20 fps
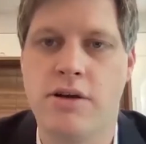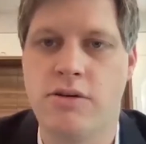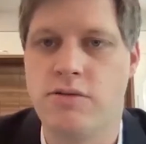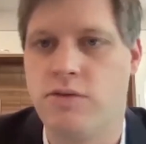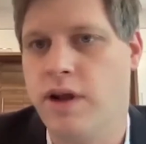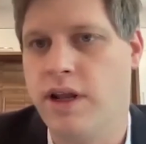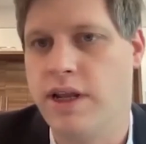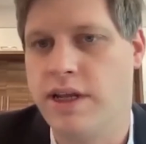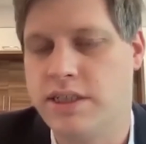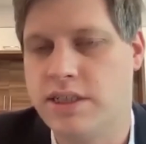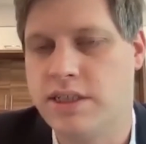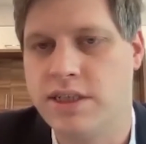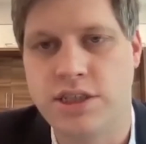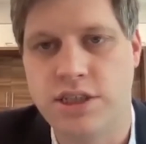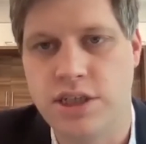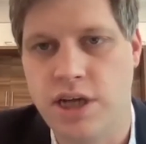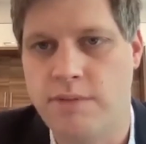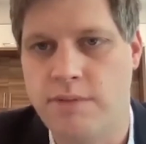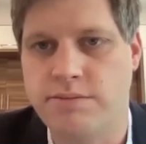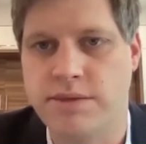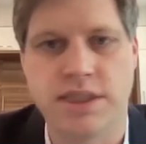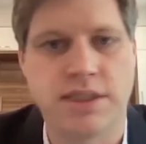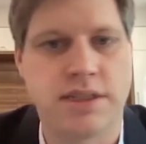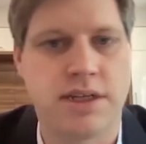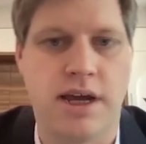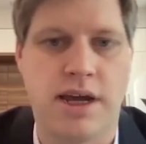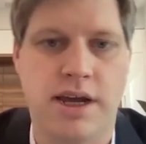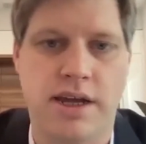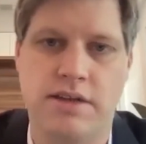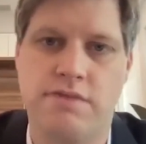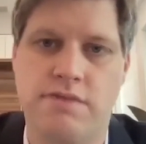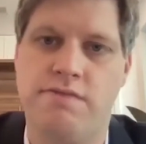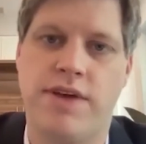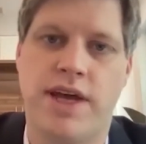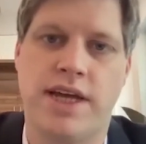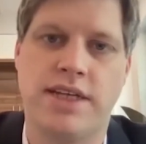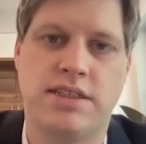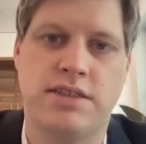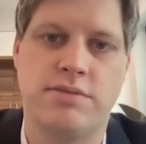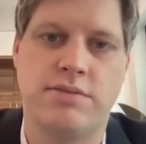really to jumpstart
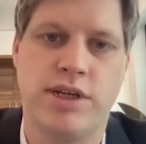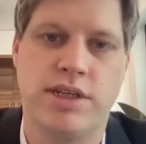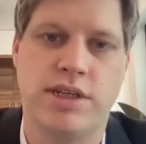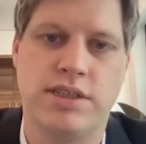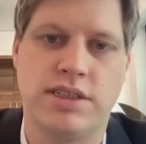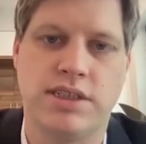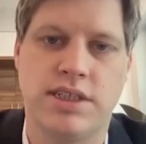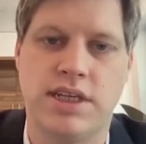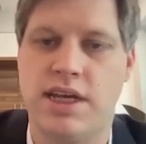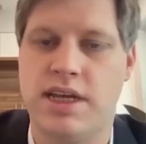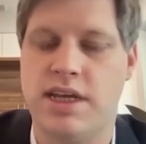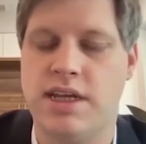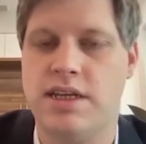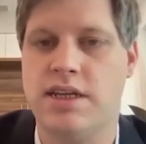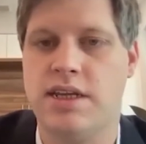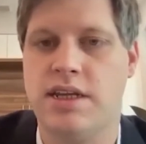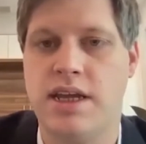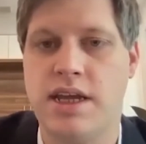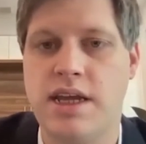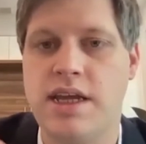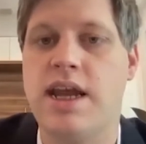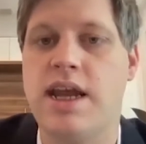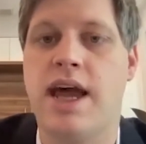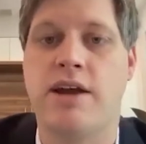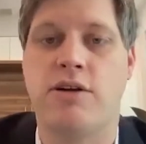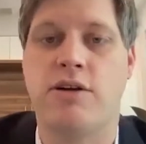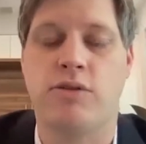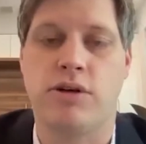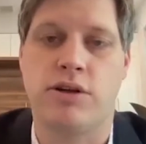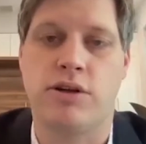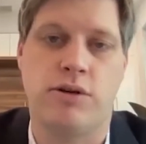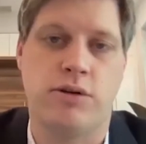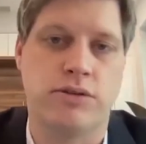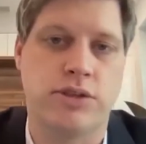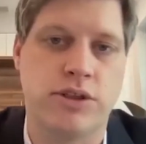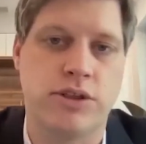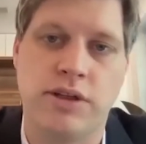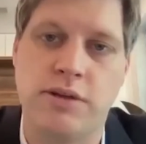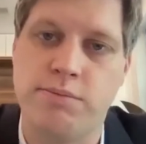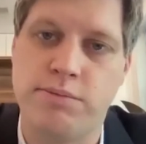investments in
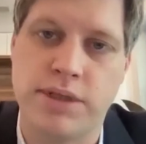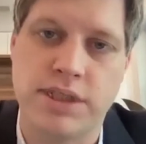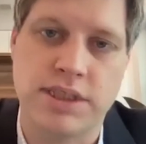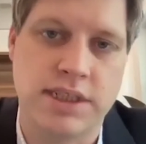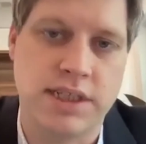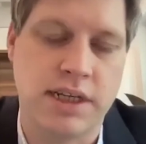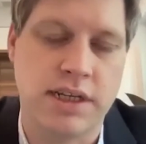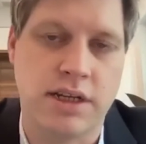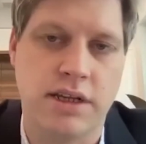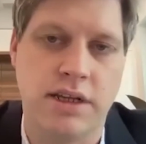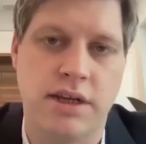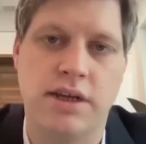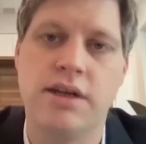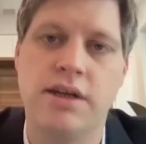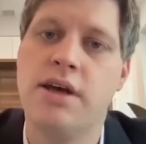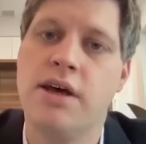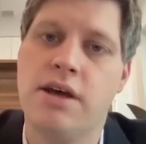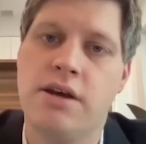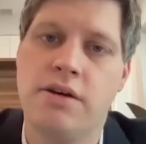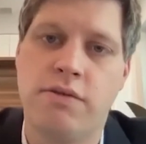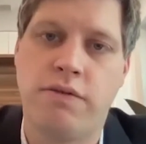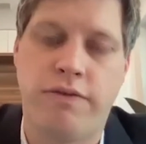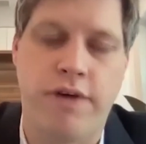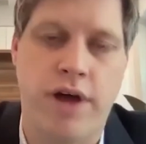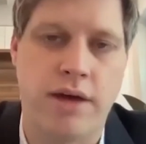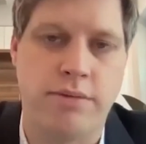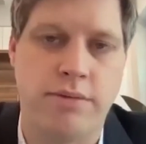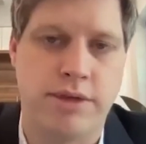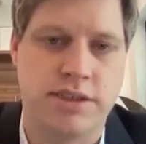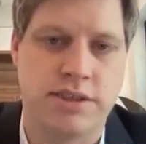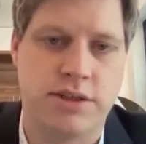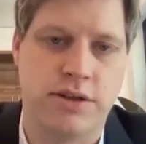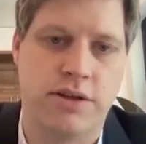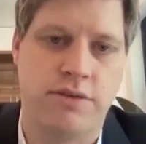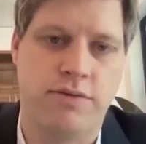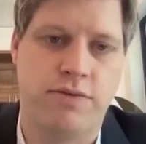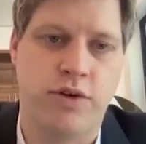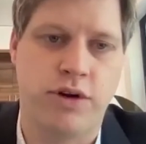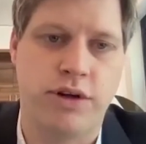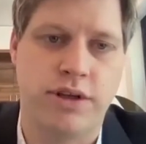agriculture and in particular farmers on
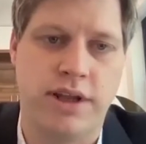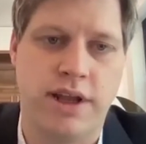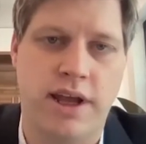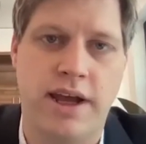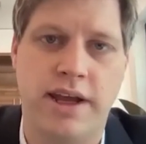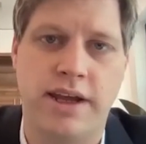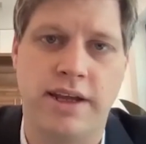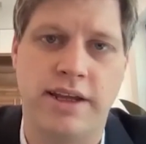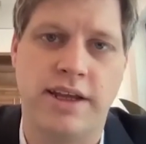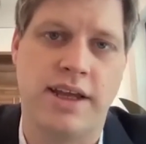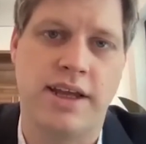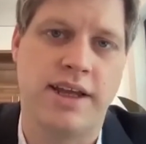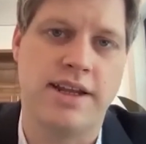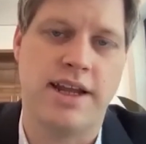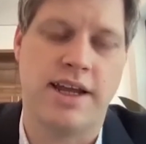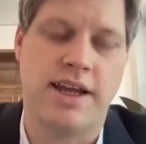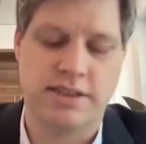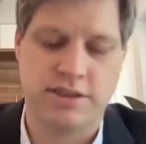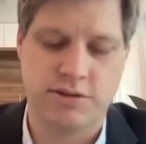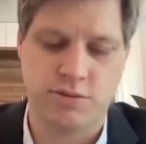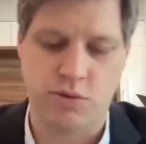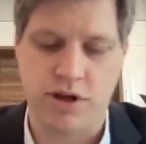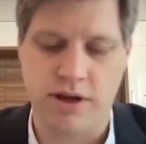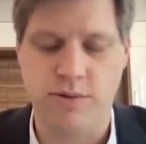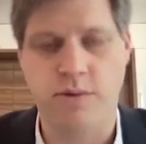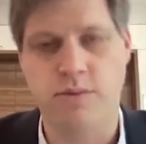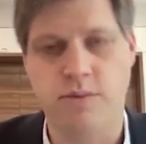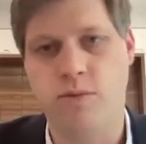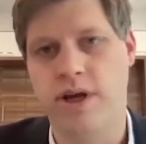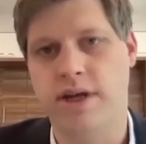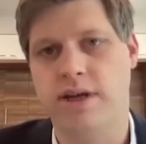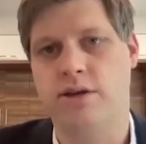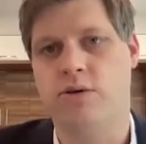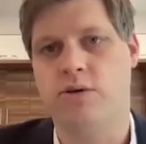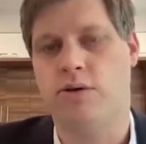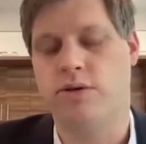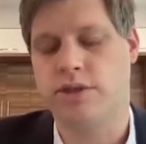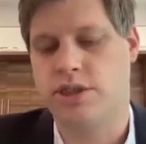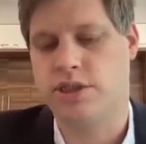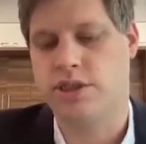the front line. And that's why when we
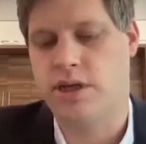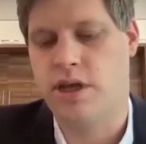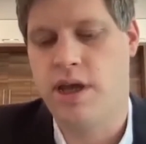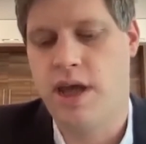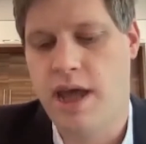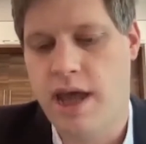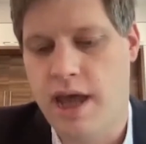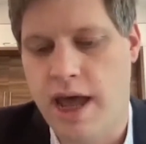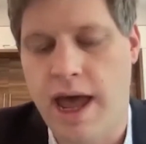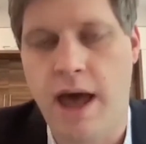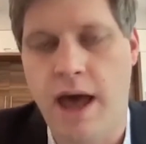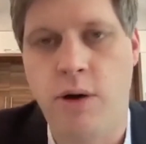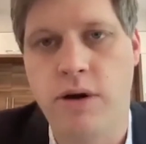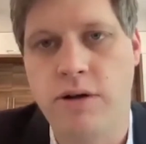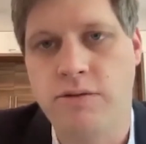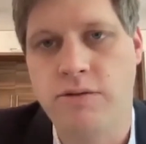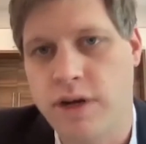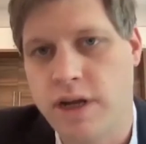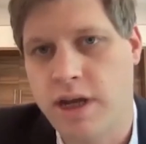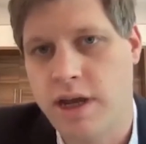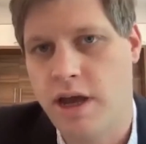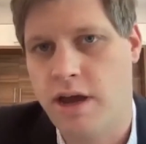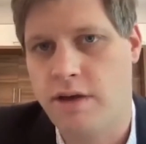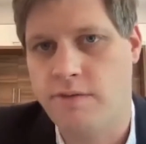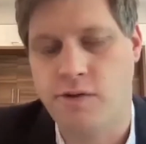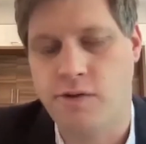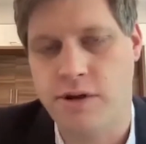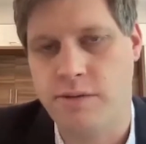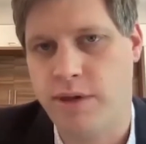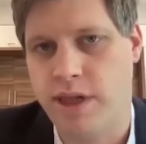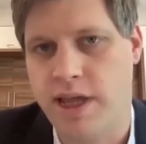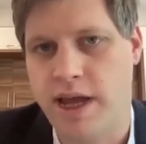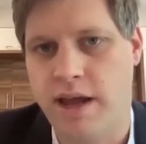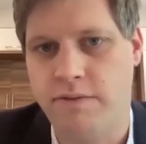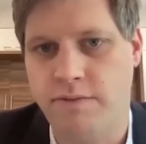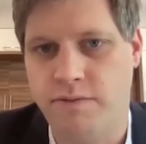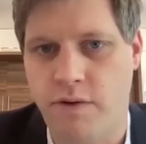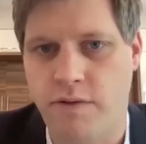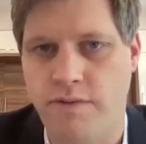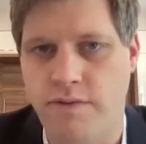launched our recovery
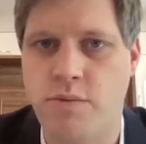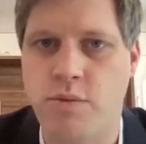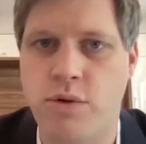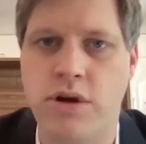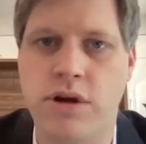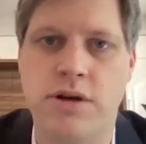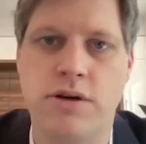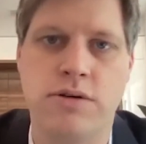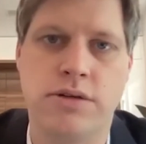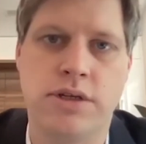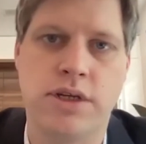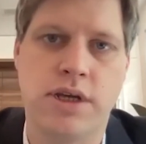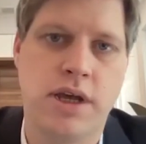plan for the world